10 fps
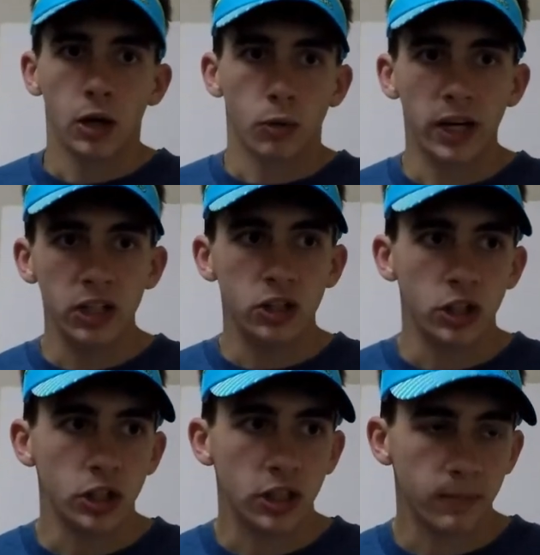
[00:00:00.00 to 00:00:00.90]
ready
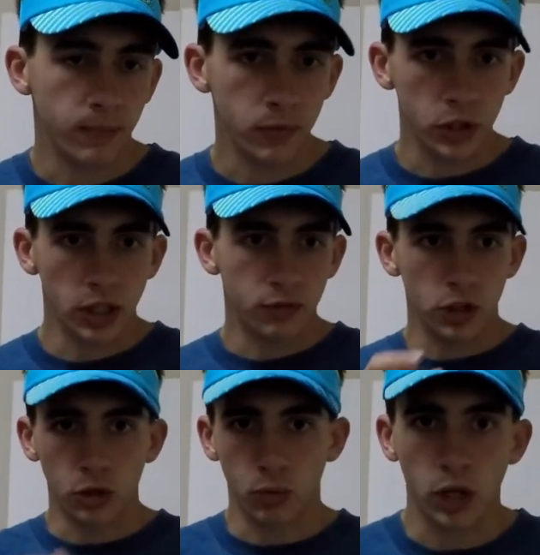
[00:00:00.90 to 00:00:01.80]
to give
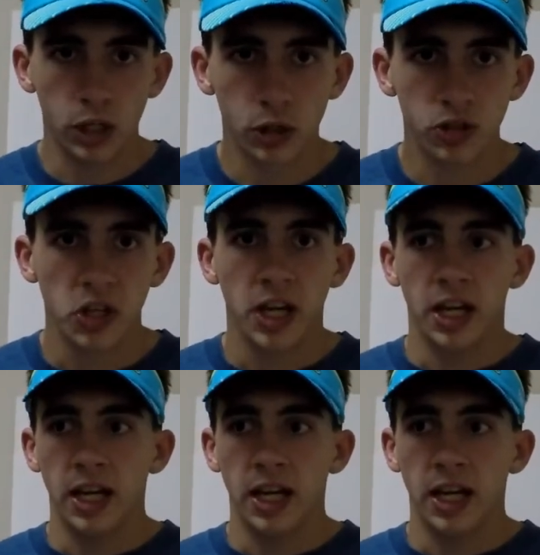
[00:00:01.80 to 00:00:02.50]
to the runners.